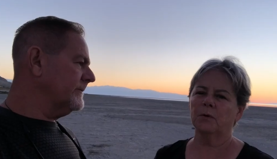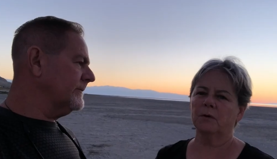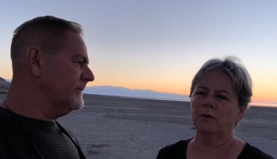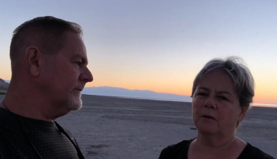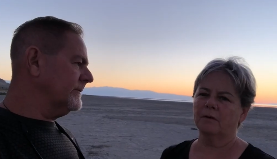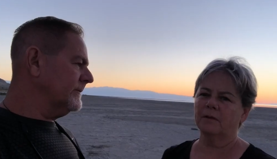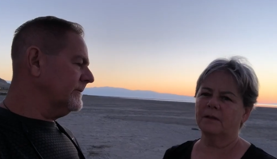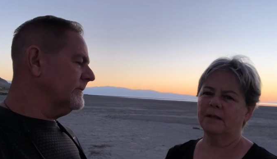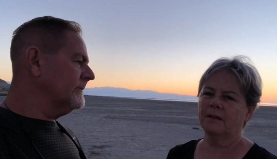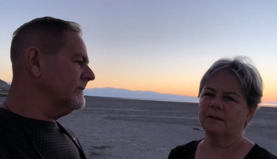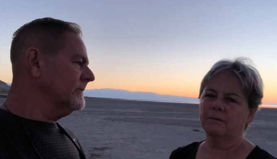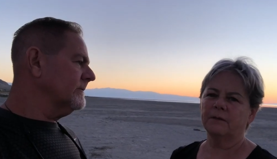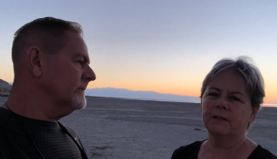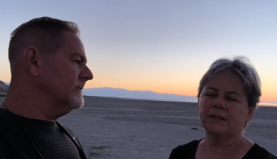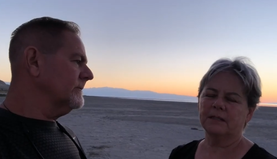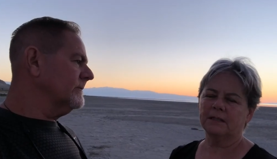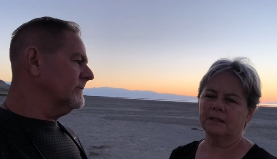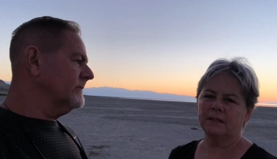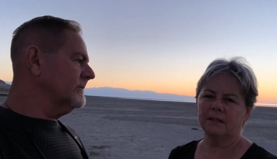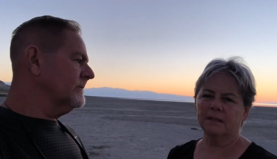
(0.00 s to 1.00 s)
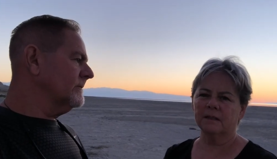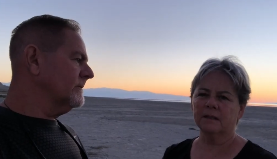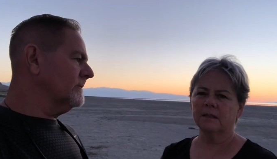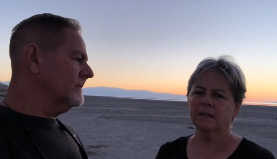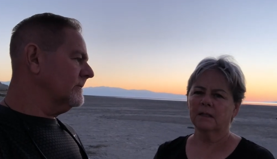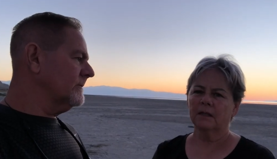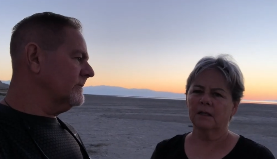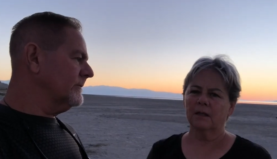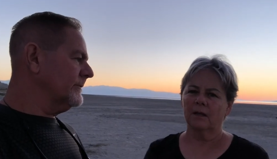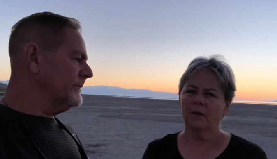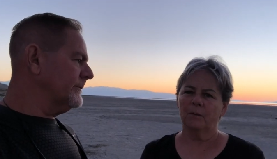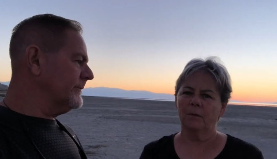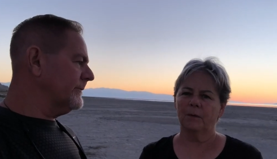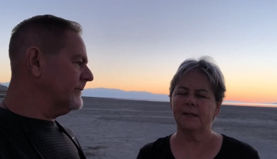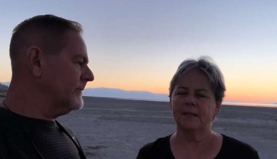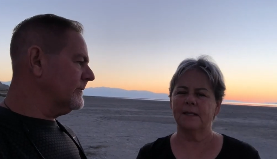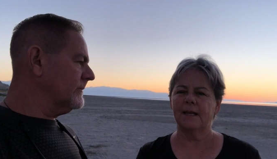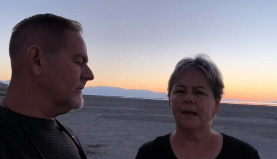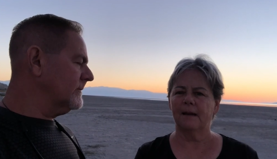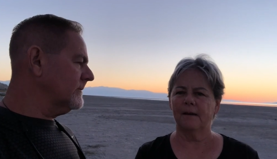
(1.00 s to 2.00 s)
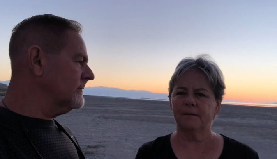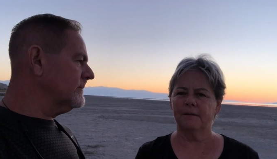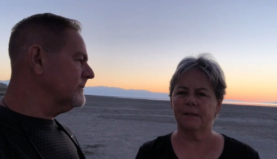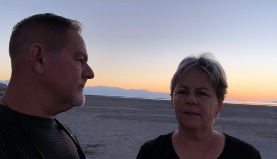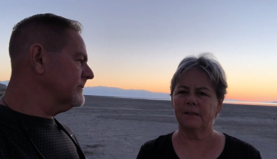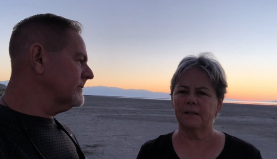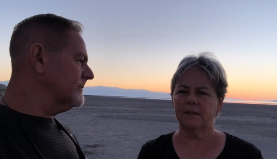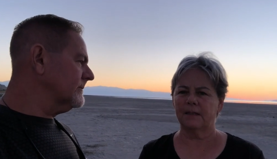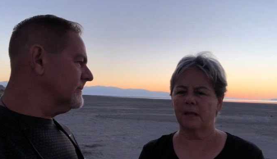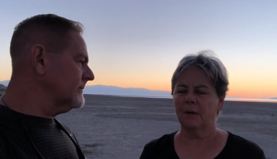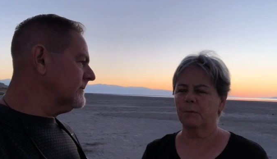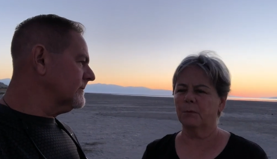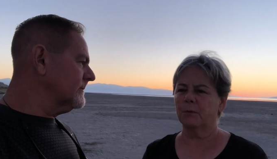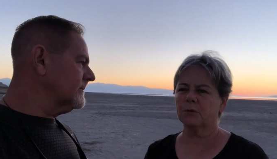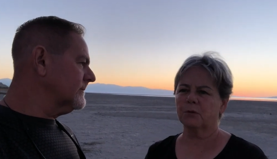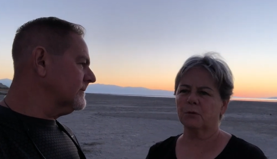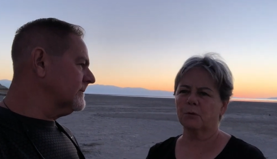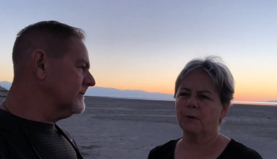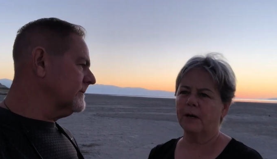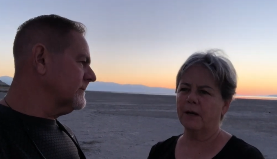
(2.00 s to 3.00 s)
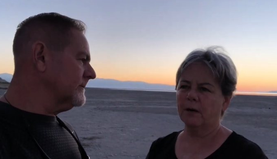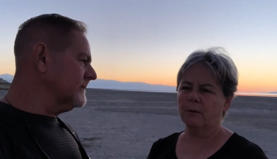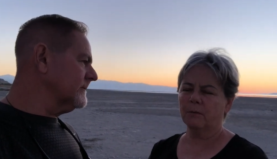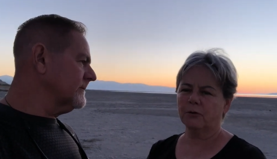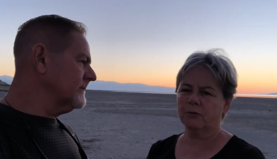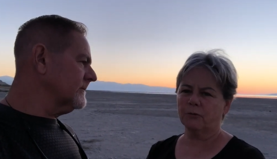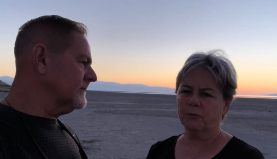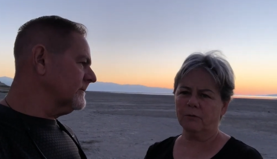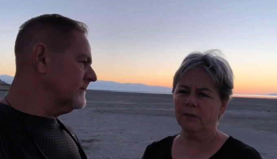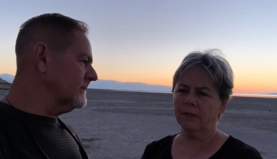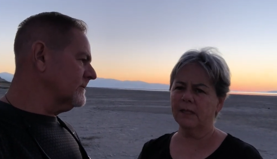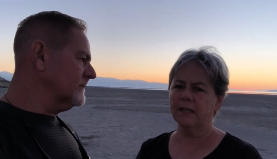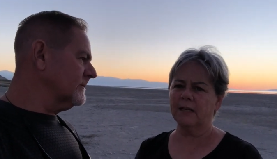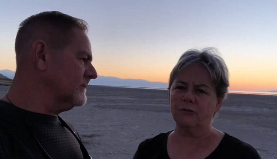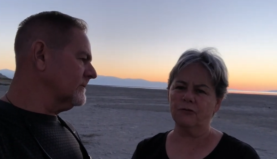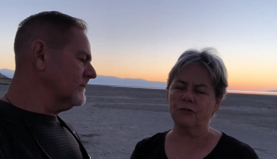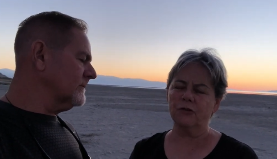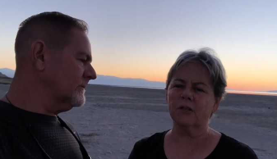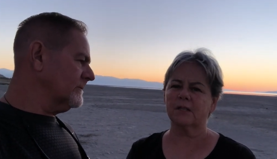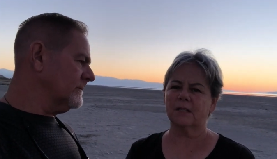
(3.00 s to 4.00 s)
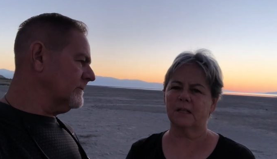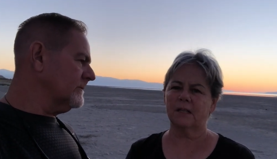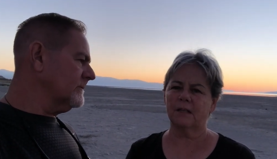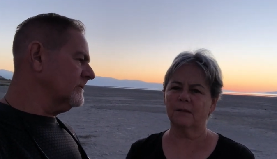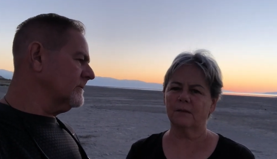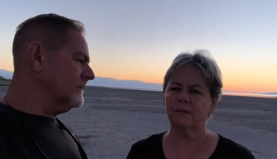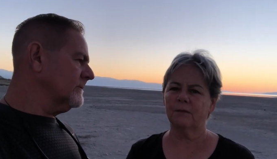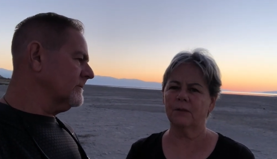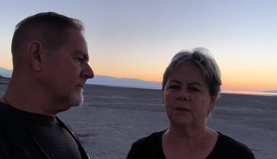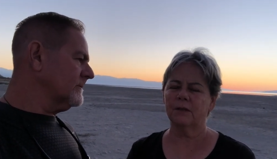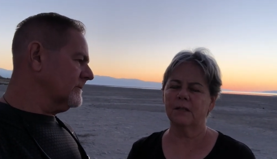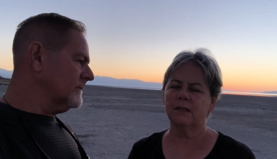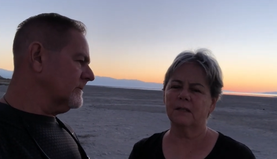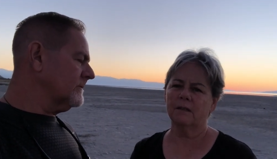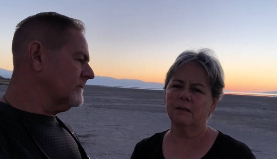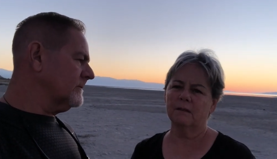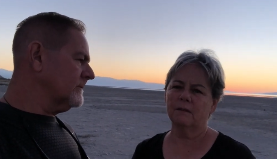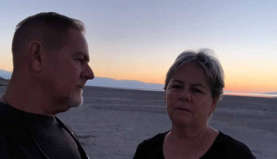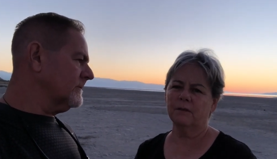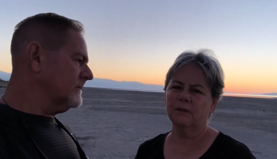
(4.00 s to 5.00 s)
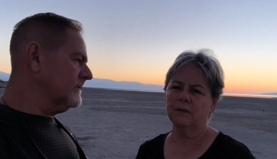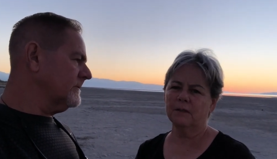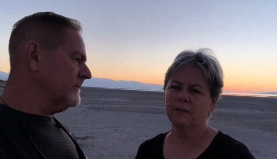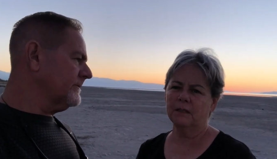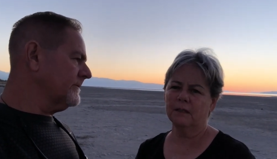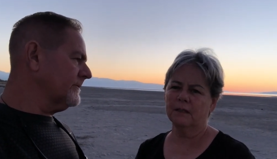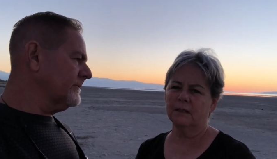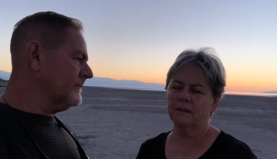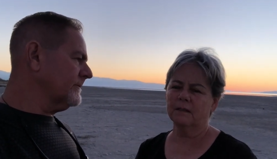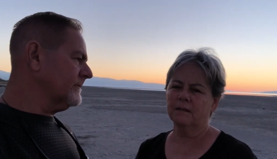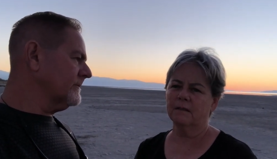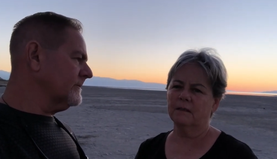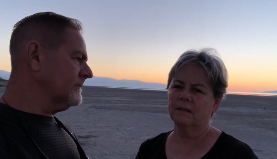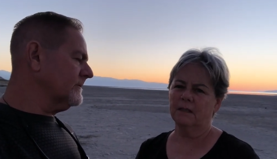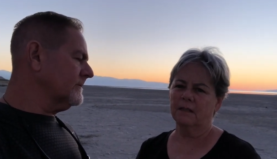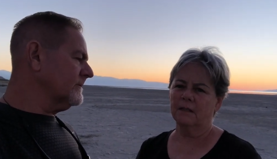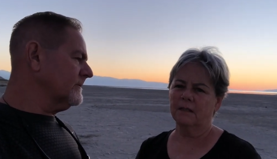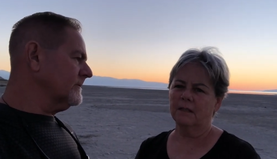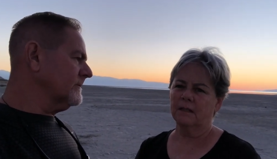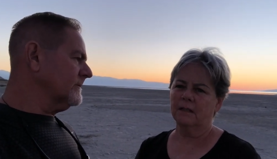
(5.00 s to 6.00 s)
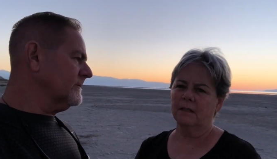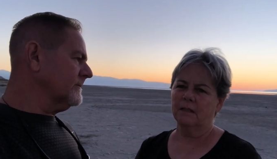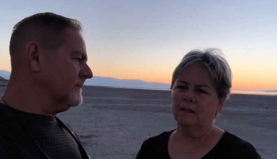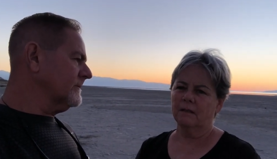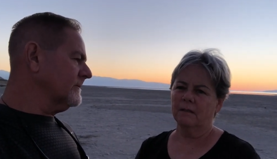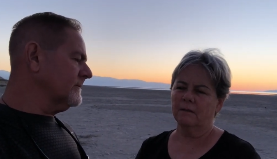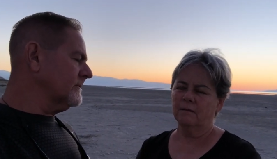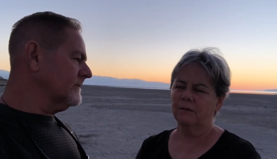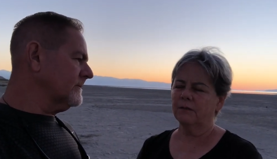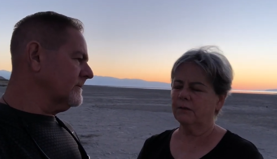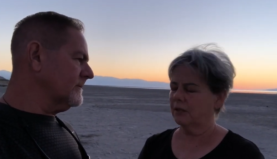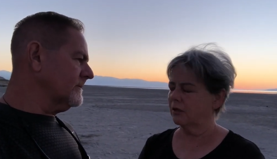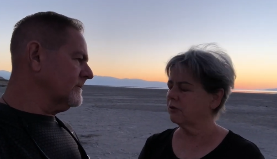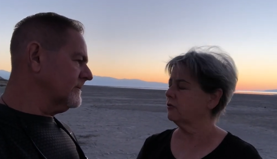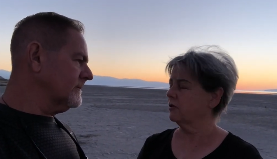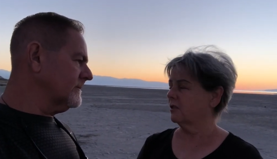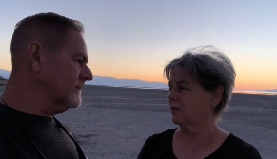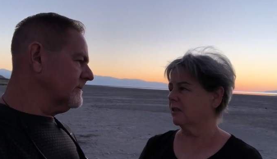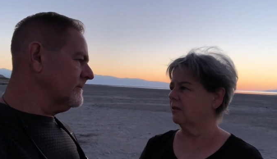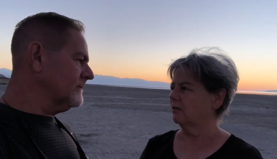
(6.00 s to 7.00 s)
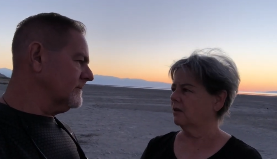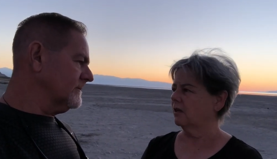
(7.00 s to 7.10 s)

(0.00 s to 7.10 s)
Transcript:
Speaker 1: and all and then we did the went down and did temple square which was really interesting very very uh very interesting a